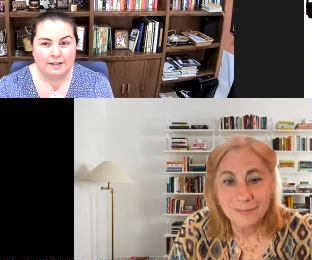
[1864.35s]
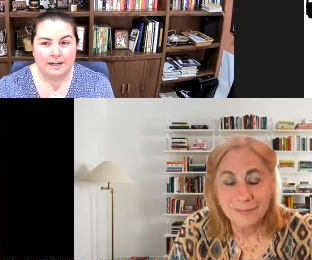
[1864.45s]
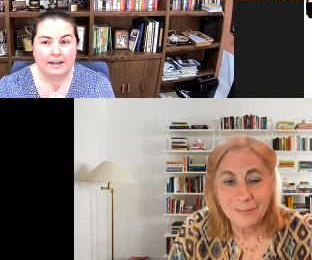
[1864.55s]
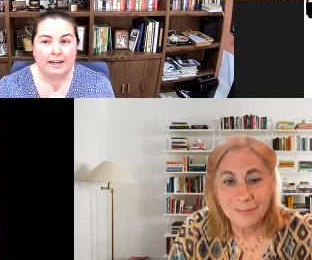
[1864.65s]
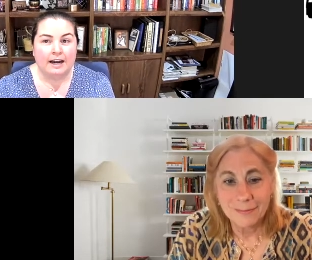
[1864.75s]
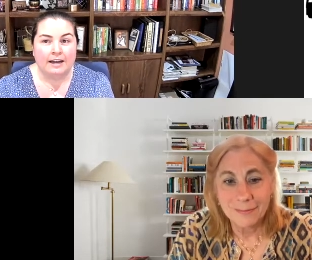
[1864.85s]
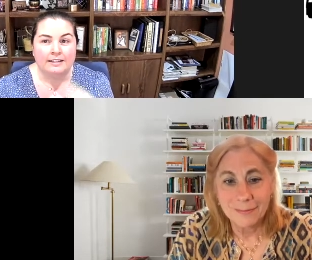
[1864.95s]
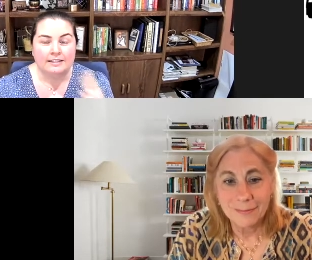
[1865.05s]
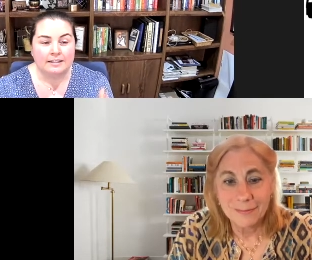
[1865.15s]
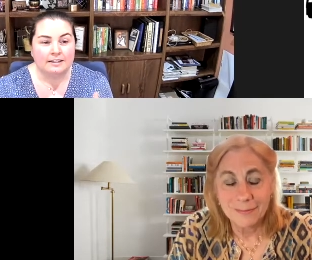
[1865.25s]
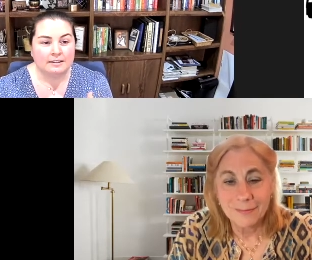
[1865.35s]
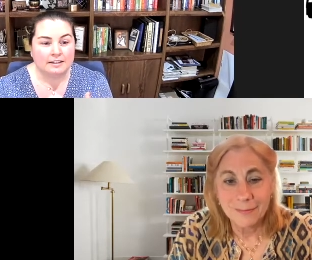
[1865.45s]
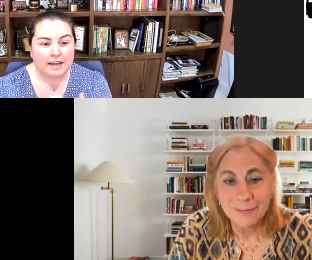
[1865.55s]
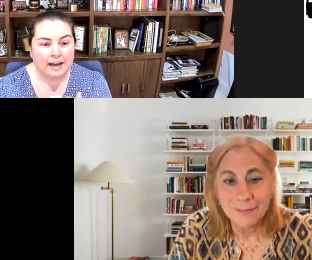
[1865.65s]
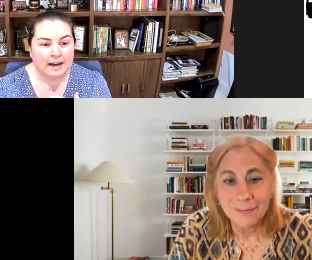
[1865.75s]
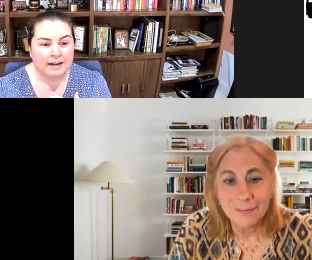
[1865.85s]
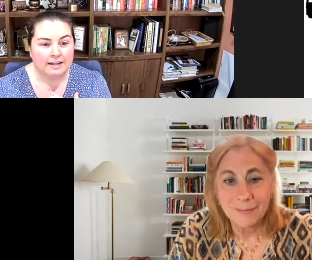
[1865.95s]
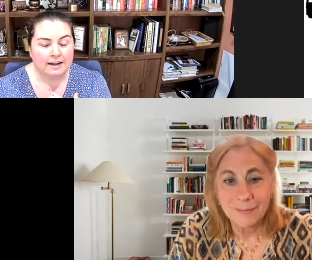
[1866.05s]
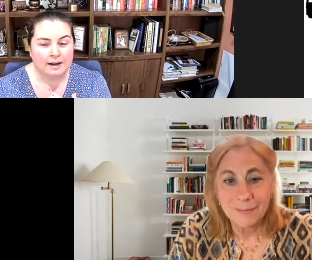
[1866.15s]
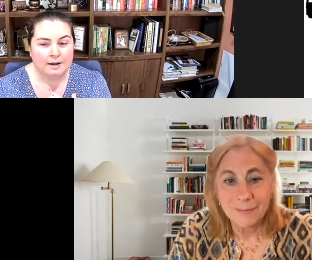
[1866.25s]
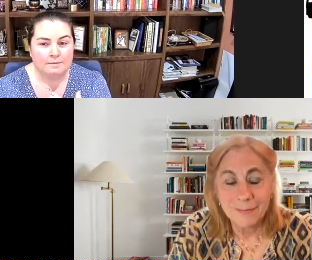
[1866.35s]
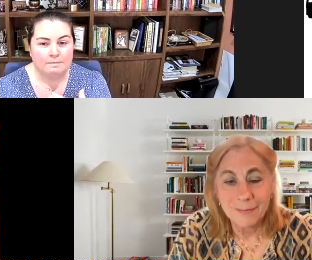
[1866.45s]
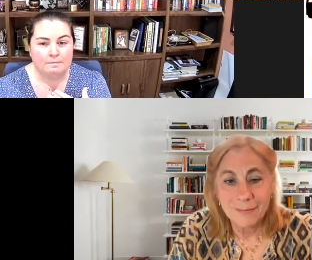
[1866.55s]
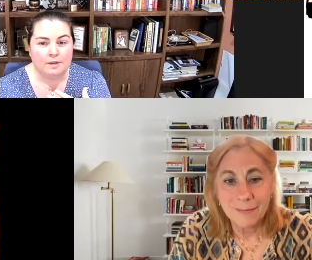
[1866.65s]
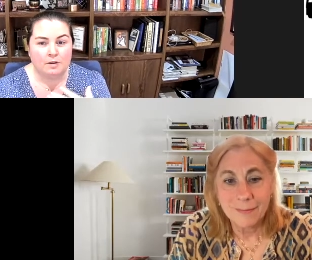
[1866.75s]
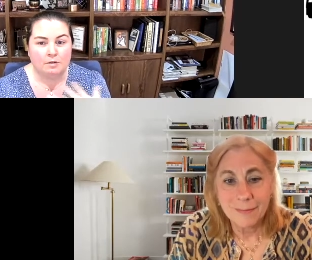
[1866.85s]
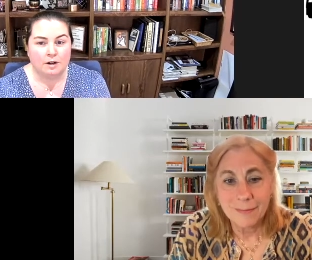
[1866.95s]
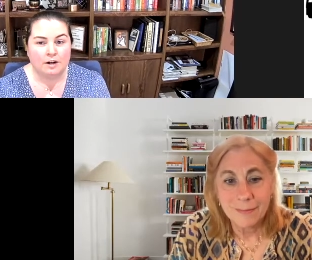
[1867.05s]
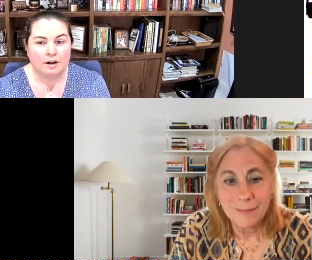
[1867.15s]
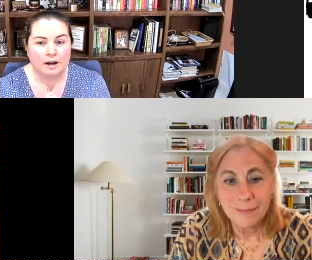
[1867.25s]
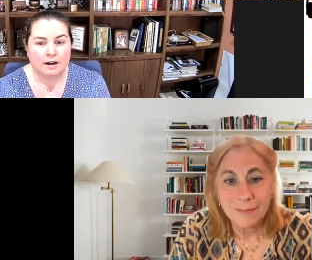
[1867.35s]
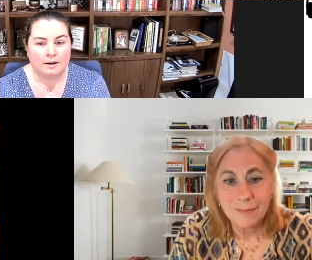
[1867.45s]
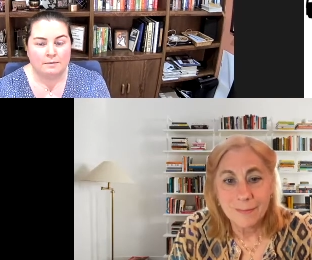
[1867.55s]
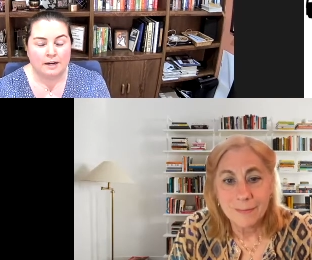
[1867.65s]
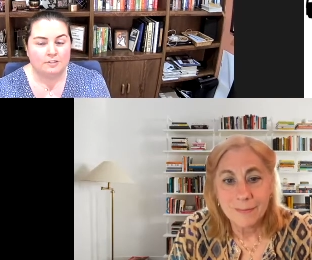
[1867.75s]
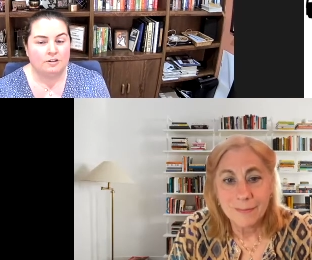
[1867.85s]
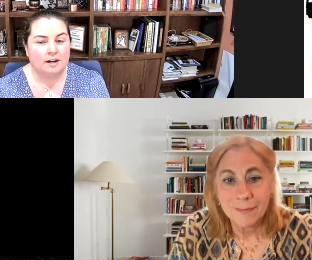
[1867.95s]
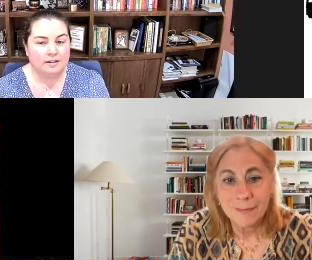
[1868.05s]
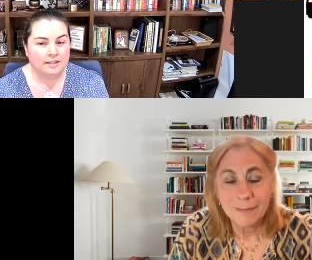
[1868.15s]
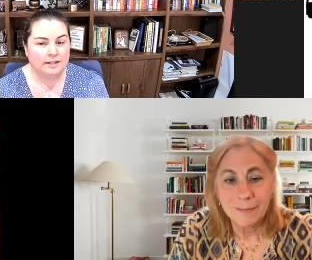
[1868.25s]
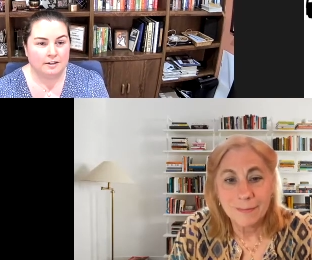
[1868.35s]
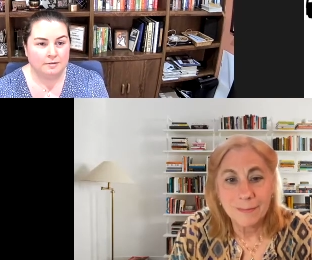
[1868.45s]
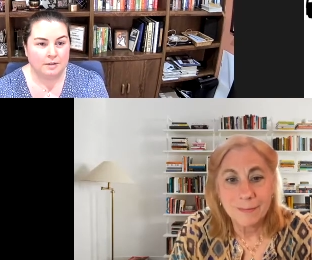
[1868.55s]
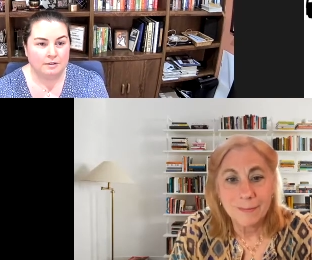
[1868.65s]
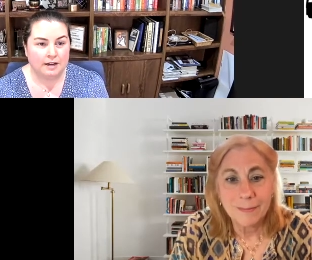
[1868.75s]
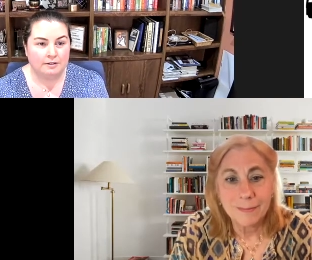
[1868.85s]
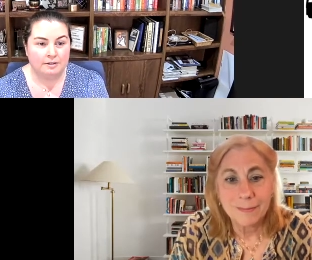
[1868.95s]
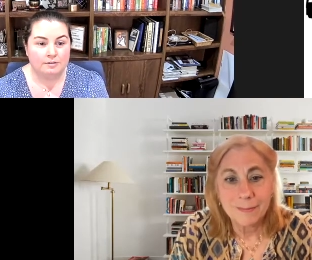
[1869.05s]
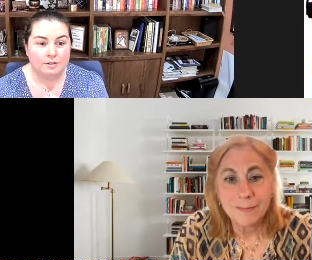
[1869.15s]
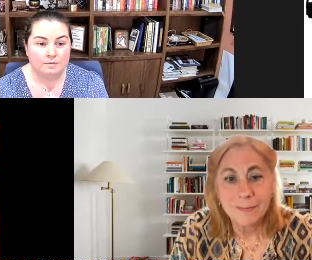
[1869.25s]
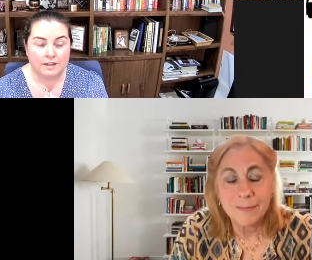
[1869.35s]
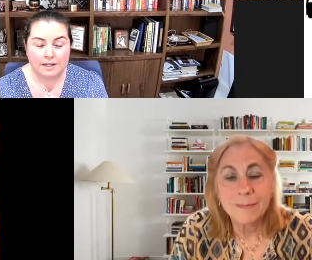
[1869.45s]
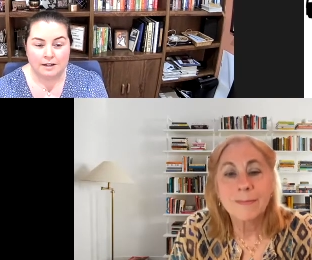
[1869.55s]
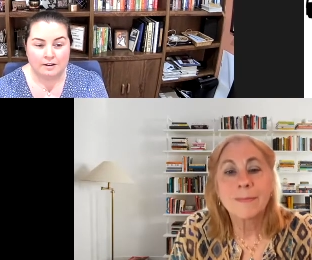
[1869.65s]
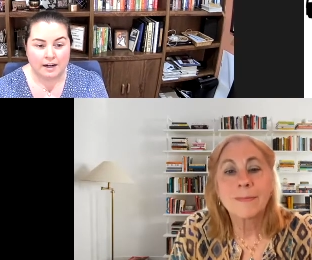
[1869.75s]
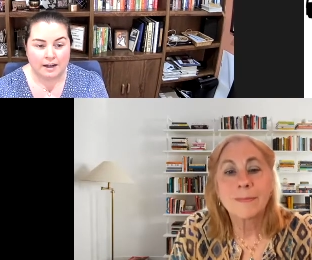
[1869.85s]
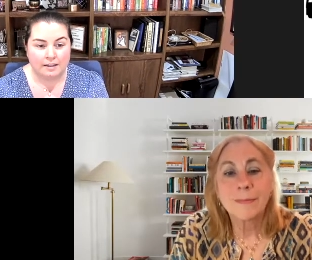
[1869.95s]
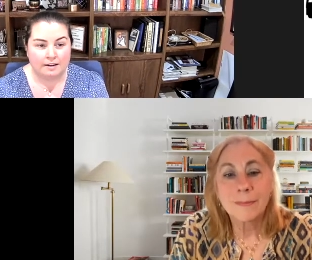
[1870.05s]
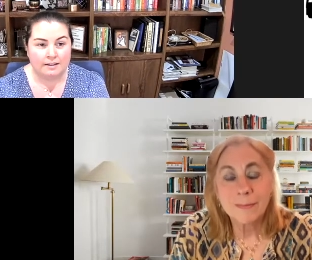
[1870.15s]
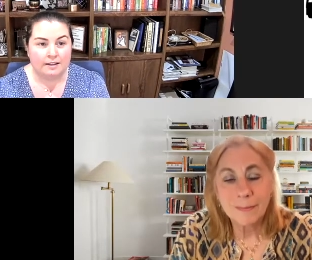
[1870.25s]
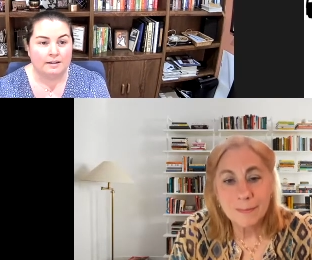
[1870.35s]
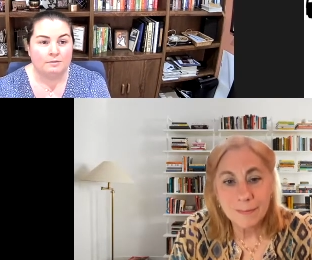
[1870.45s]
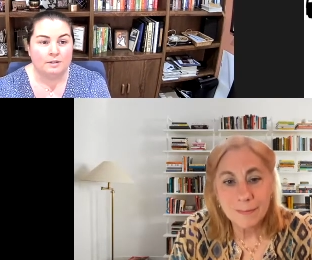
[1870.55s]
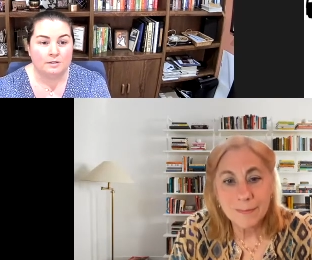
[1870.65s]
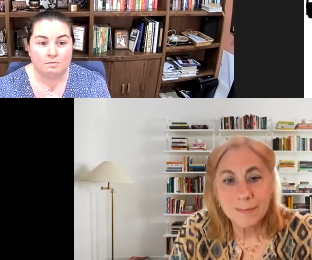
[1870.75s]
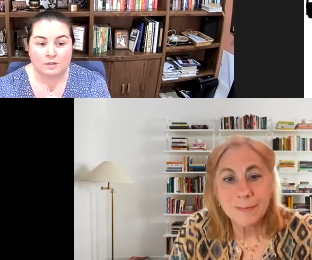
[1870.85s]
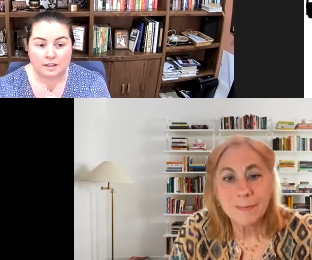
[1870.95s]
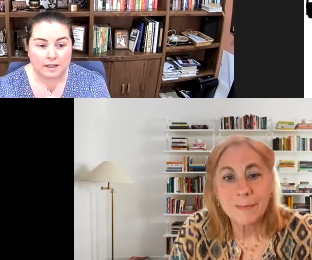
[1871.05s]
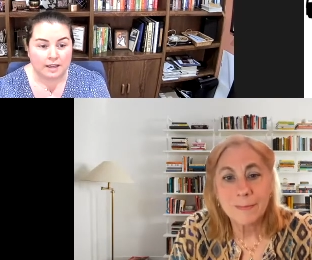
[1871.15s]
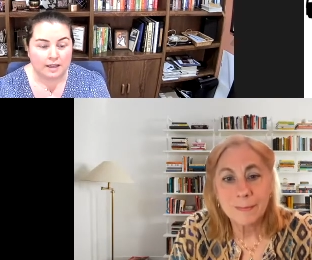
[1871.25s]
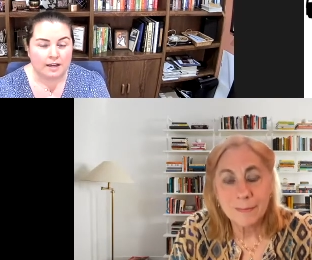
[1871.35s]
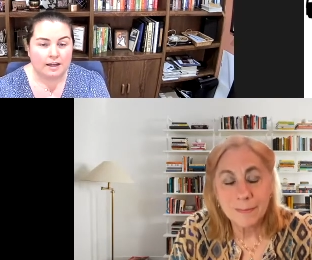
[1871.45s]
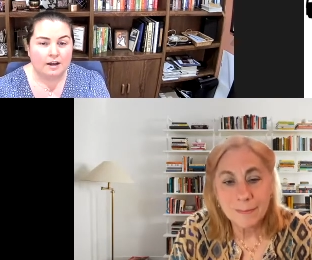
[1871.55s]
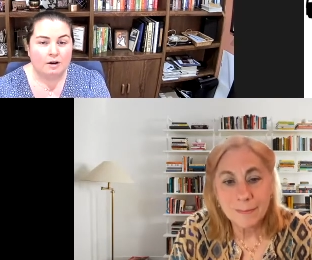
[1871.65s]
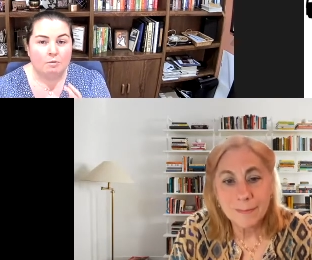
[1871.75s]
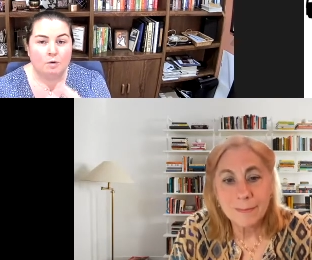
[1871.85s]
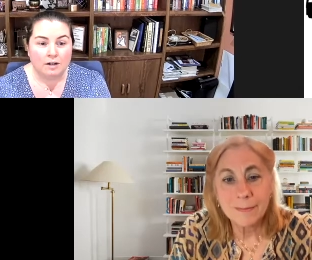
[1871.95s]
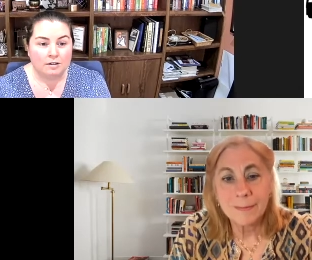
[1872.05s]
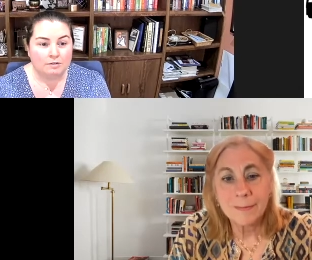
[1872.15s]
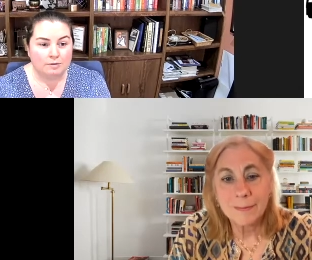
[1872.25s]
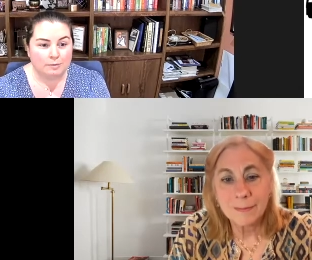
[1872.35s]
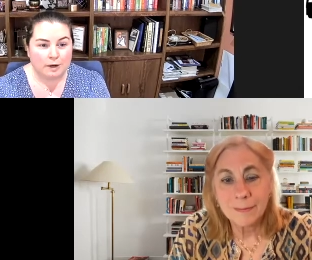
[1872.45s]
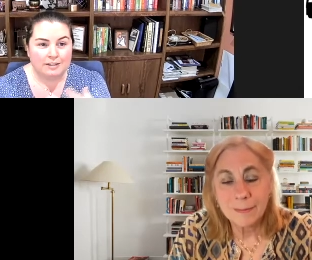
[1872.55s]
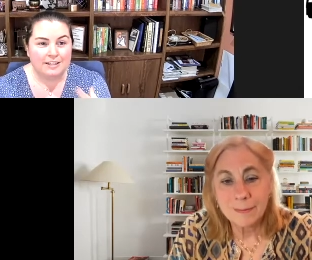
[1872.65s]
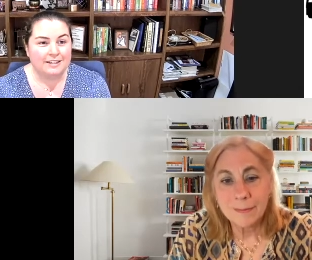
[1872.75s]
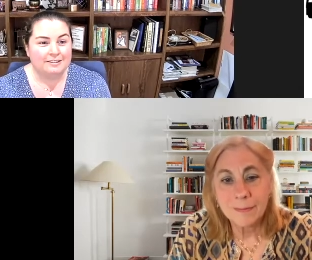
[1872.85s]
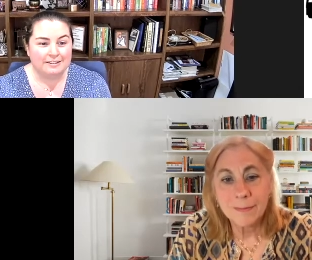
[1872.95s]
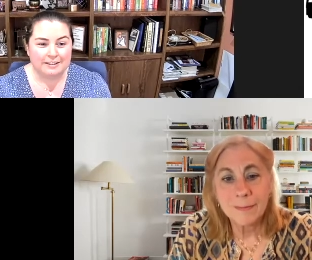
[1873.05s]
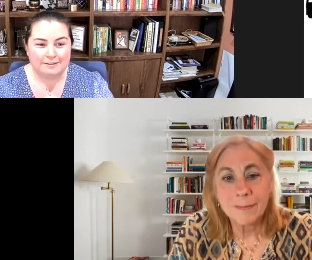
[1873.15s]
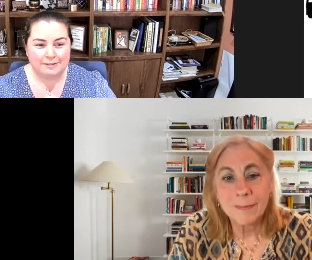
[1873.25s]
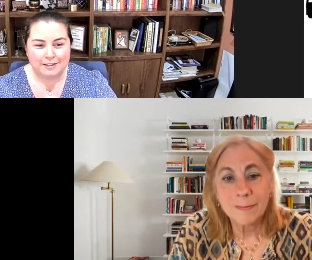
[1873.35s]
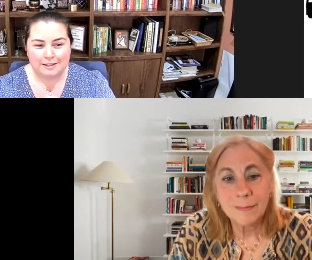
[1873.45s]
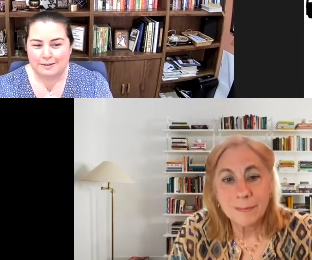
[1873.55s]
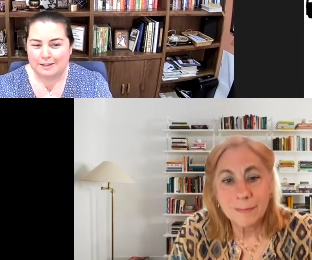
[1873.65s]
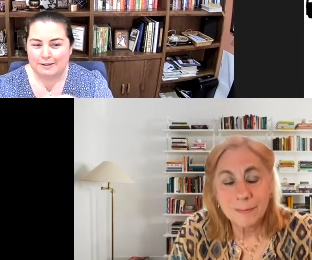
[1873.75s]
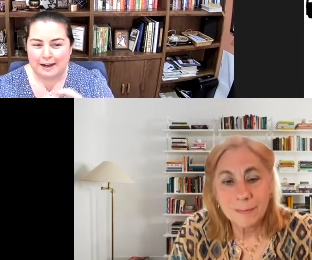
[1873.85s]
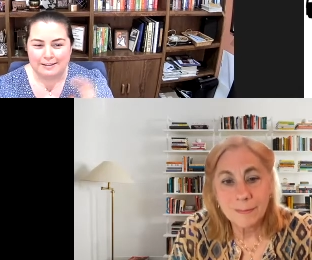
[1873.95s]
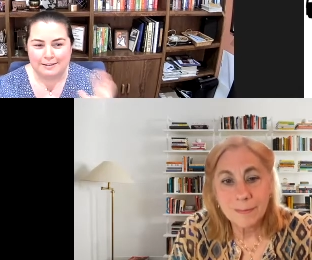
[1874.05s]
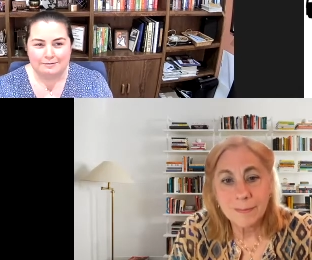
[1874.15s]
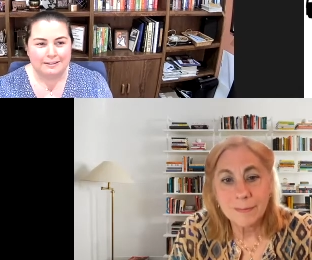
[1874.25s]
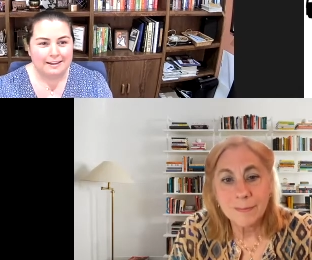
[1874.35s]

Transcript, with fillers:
Speaker 1: And I did look at your nitric oxide and immune health YouTube video, and I thought that it was really wonderful, particularly for someone who hasn't really